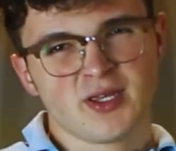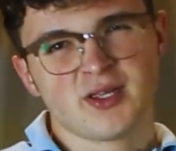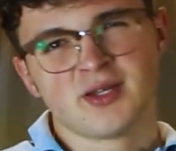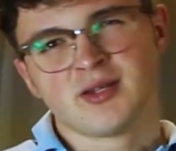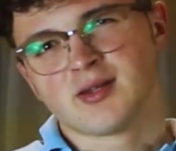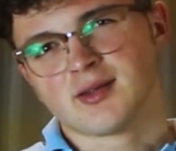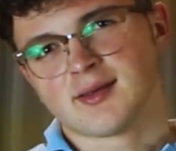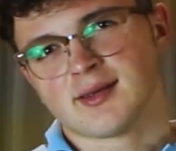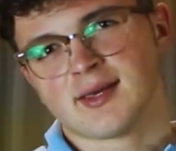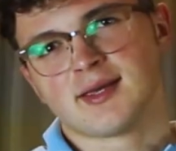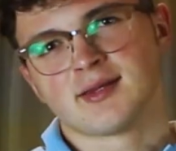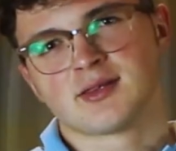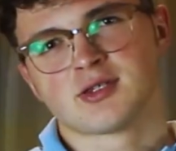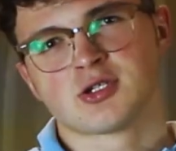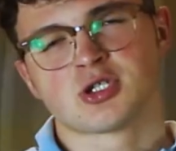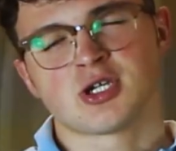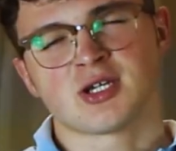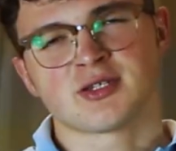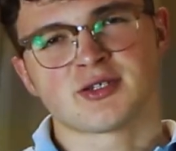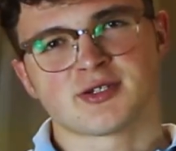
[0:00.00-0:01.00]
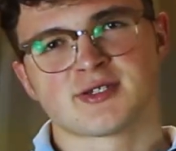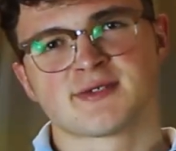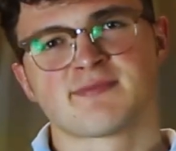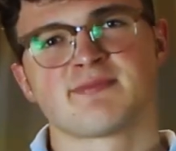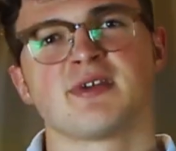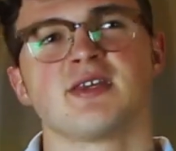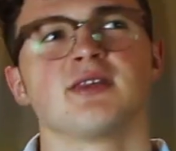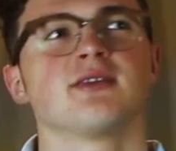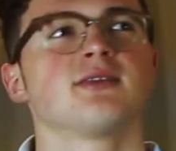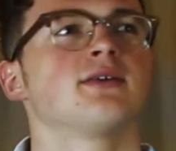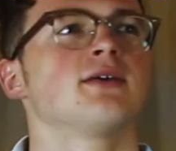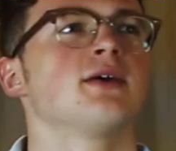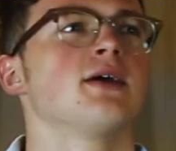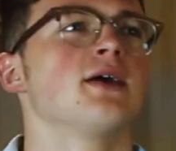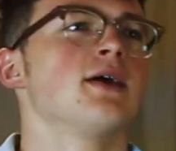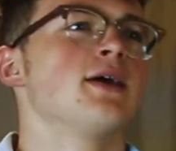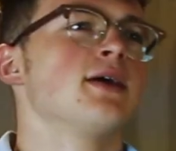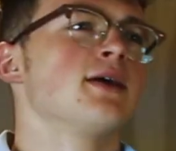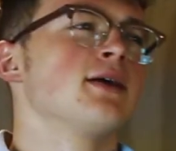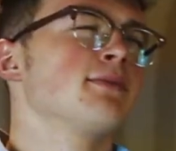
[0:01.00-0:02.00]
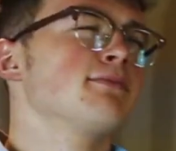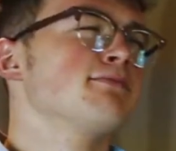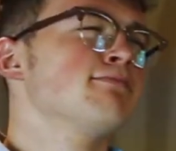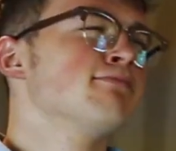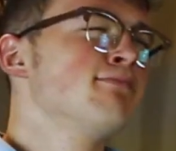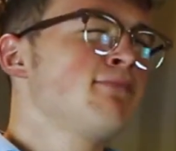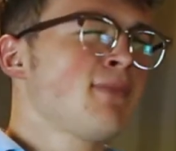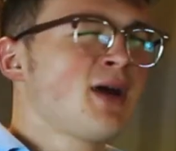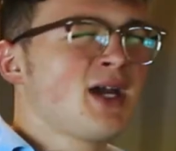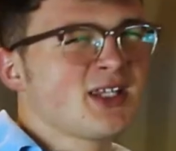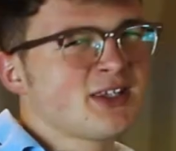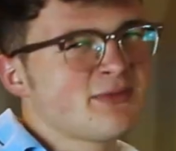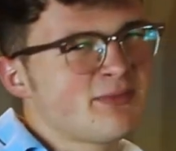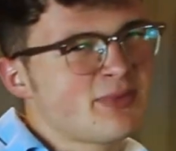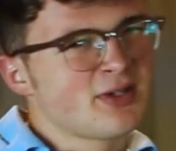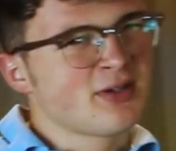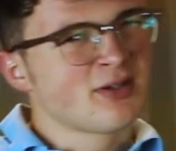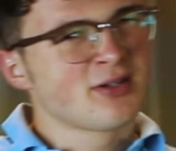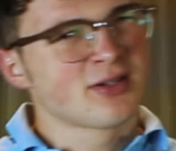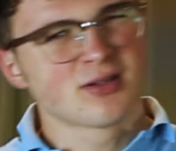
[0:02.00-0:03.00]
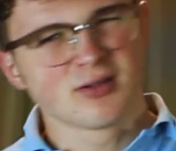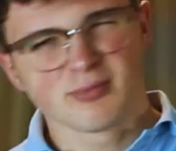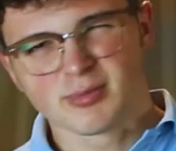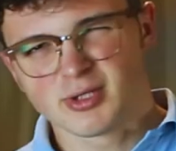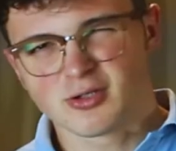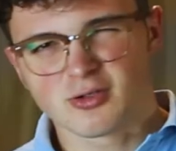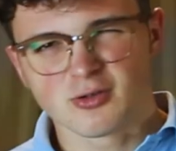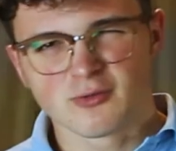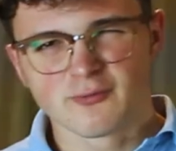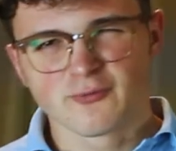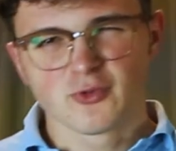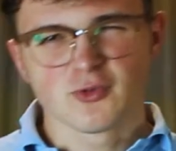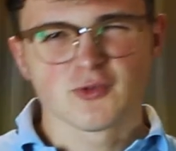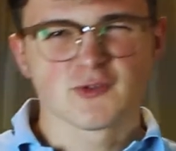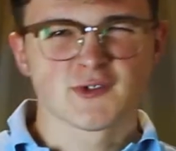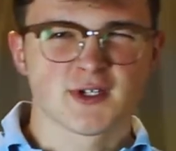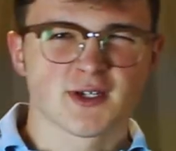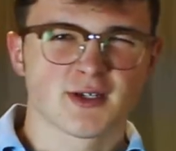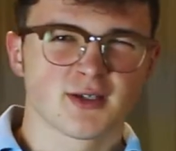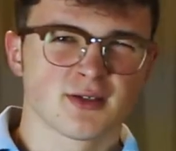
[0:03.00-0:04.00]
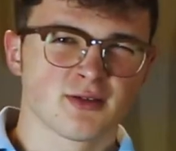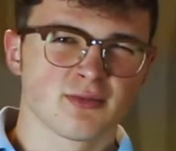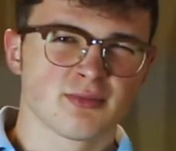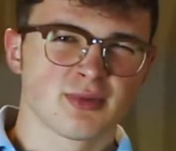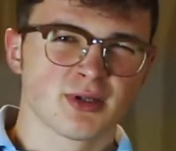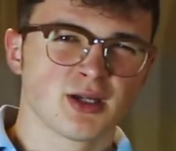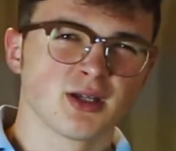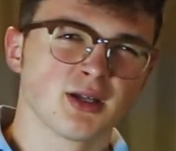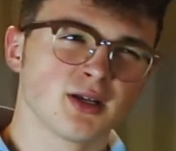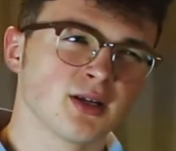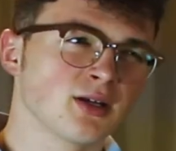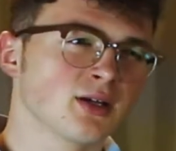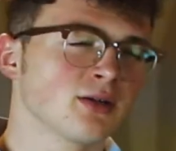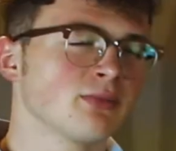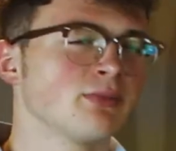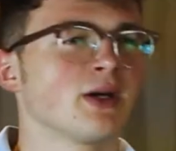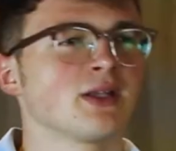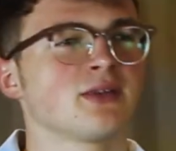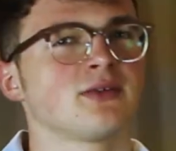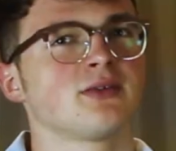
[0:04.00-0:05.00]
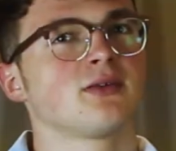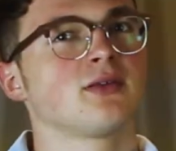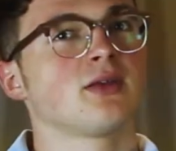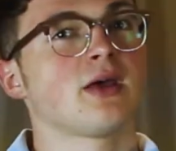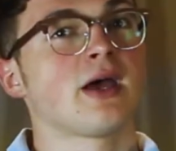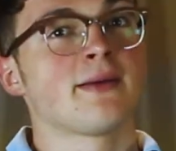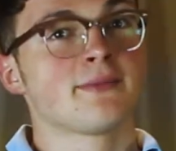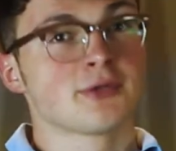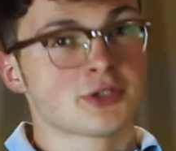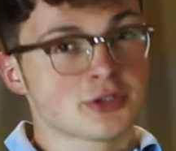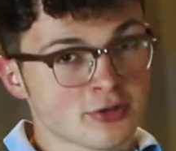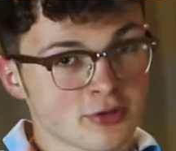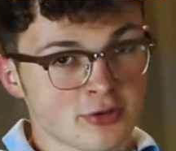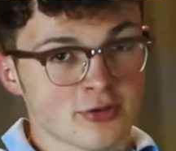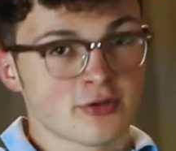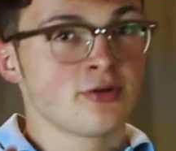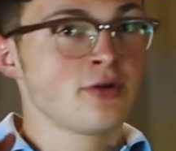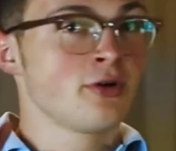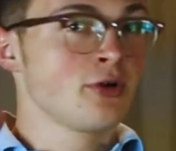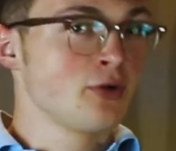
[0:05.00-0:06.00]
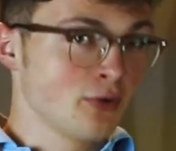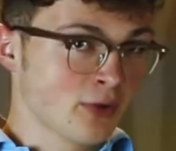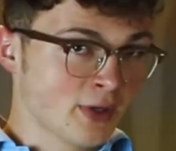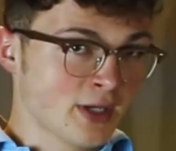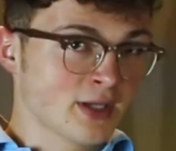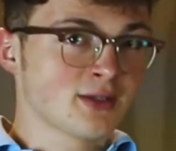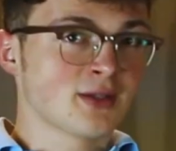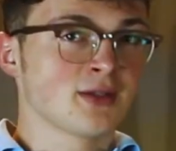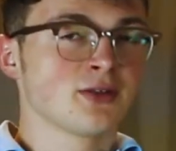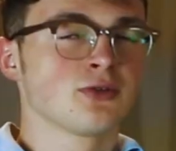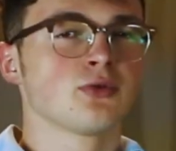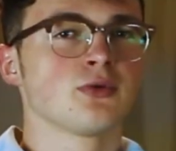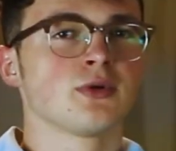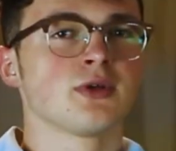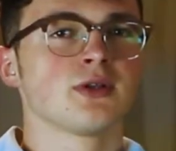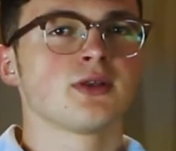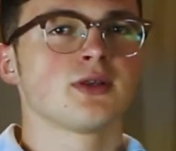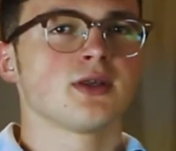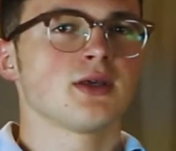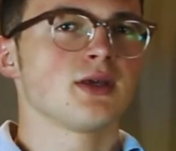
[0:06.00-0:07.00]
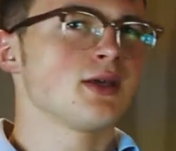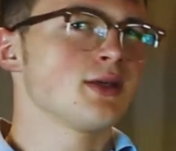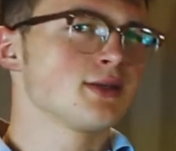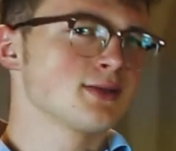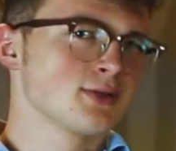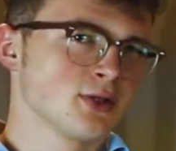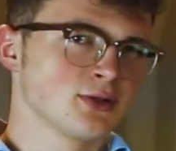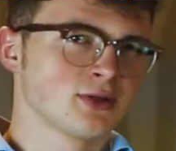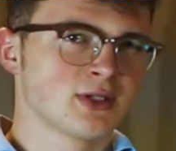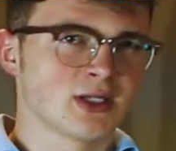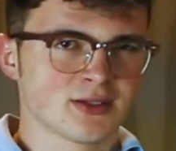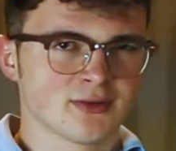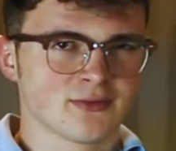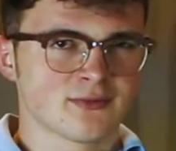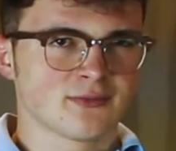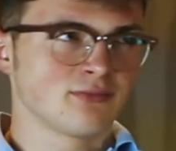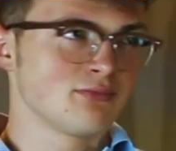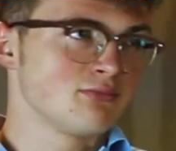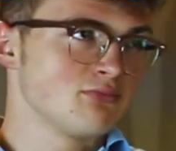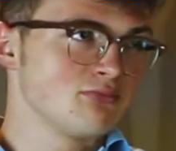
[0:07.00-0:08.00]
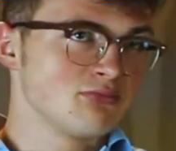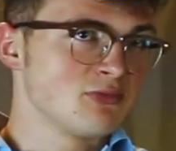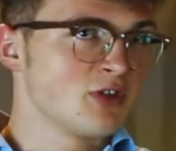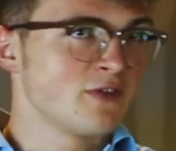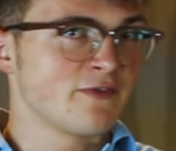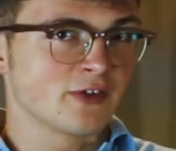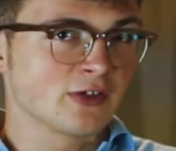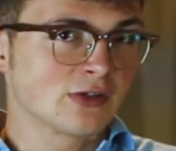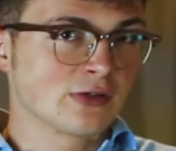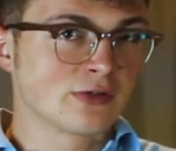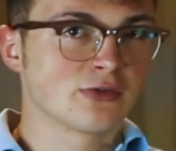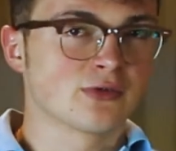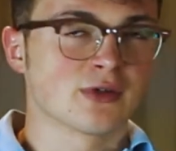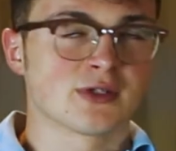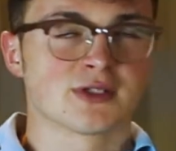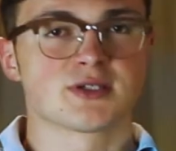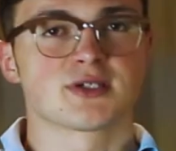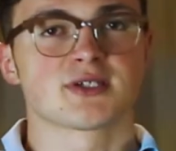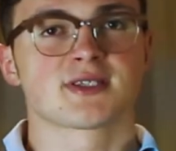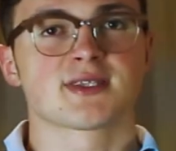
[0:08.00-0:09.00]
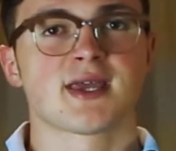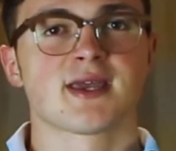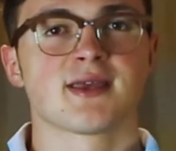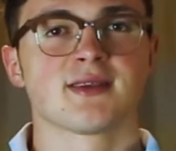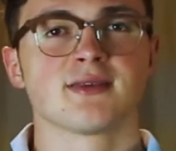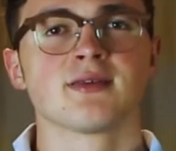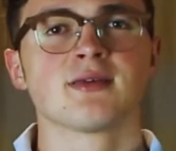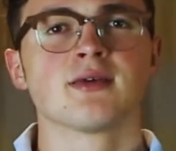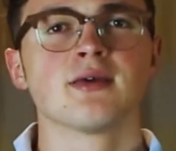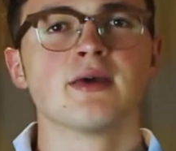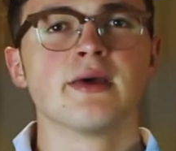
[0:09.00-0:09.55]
indicate shutter speed might be a little bit confusing in the beginning, but I'm sure you'll get into it. It's not that difficult to understand.